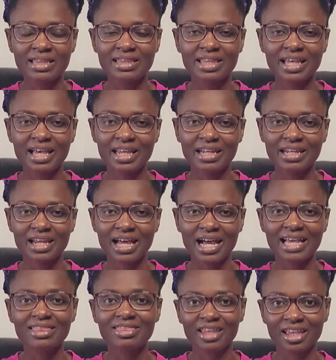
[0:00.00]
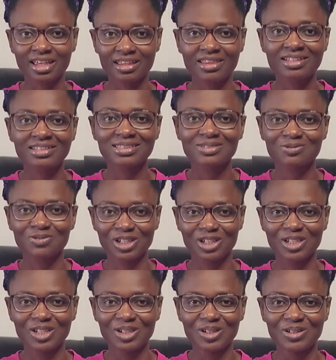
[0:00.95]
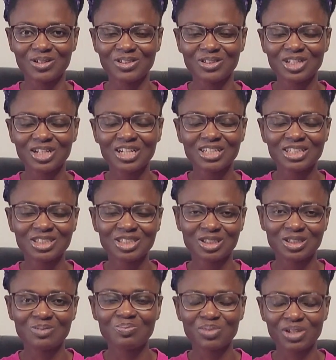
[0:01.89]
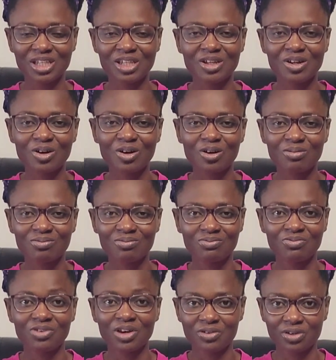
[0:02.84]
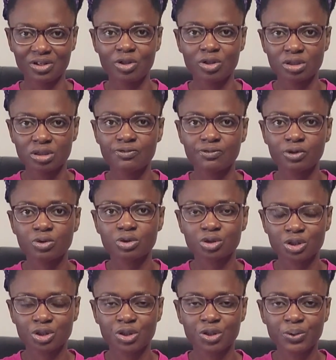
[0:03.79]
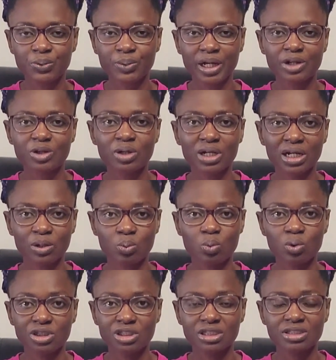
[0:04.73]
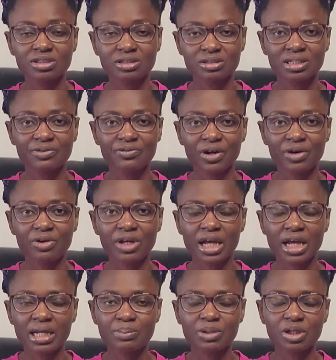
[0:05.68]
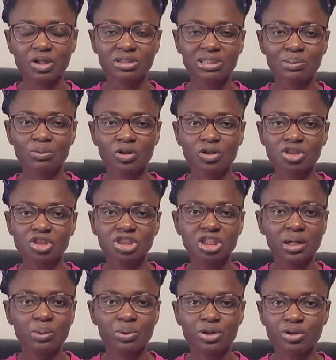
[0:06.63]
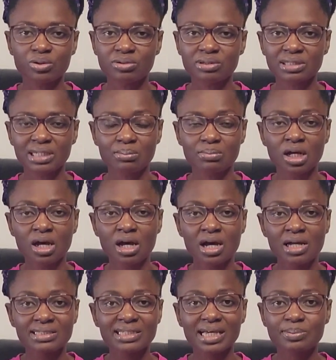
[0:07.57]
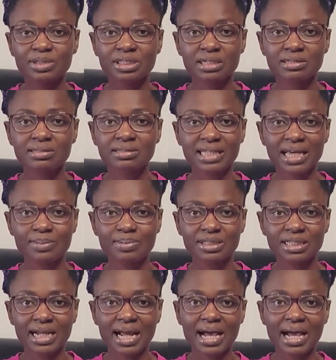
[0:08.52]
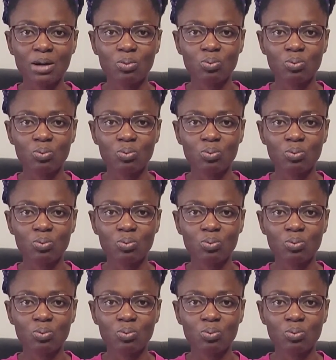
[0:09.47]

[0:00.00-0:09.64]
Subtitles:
then I think this video should be very useful to you, and you can watch it till the very end, because I'm going to share with you some tips and steps that